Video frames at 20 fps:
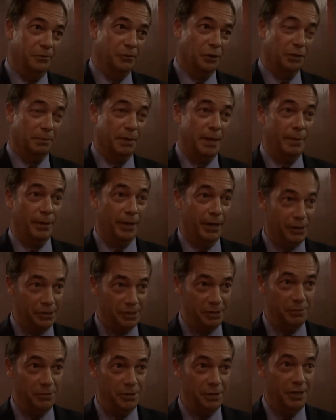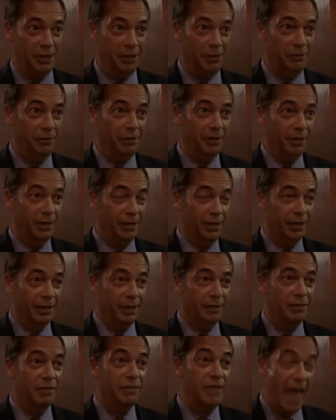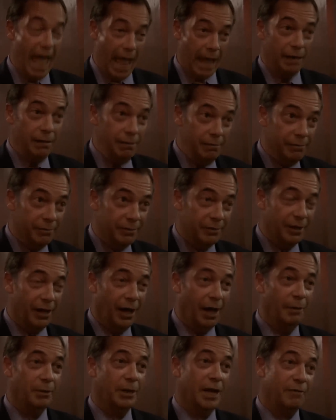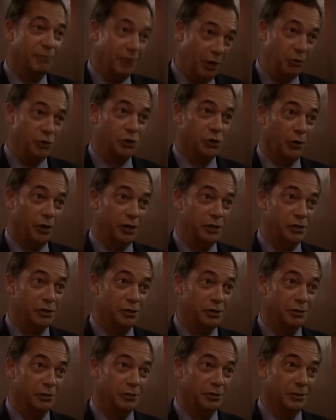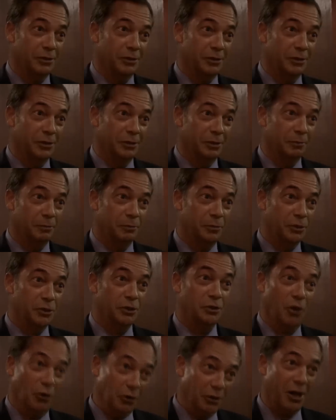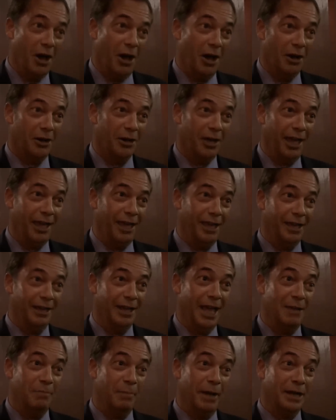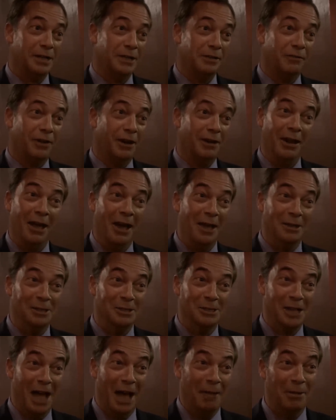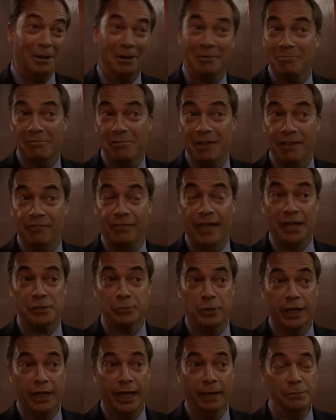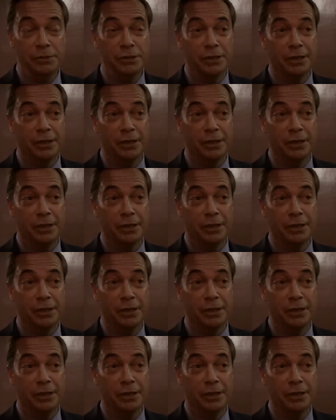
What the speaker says: what the people asked them to do, then I would have no choice but to don khaki and head back to the front lines. I mean, if that's what it comes